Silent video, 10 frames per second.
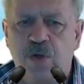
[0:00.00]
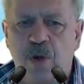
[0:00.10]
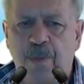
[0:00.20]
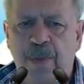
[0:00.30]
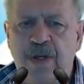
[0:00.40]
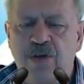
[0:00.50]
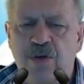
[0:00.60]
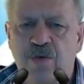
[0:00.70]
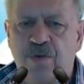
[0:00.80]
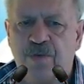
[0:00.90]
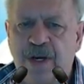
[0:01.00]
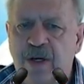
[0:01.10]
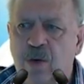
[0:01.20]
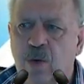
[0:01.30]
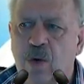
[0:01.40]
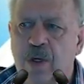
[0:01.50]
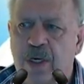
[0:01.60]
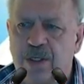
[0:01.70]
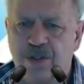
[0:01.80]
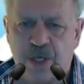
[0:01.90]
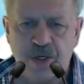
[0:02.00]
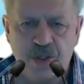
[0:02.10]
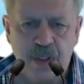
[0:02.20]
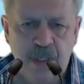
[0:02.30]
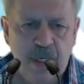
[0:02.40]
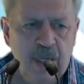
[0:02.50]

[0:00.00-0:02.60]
to a pension fund organization